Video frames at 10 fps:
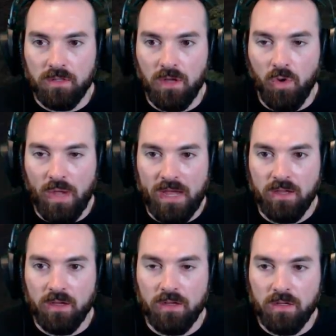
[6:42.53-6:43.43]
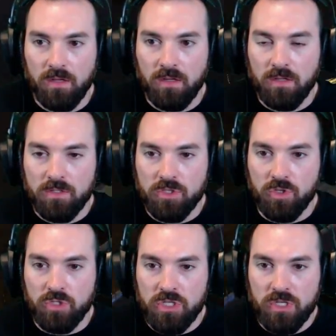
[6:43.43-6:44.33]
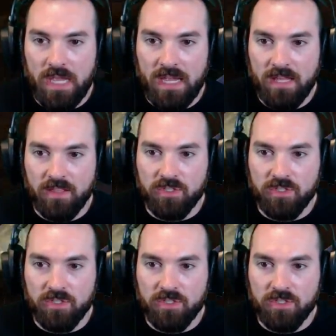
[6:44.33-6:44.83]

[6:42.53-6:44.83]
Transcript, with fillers: Okay. So you like can't the... hit the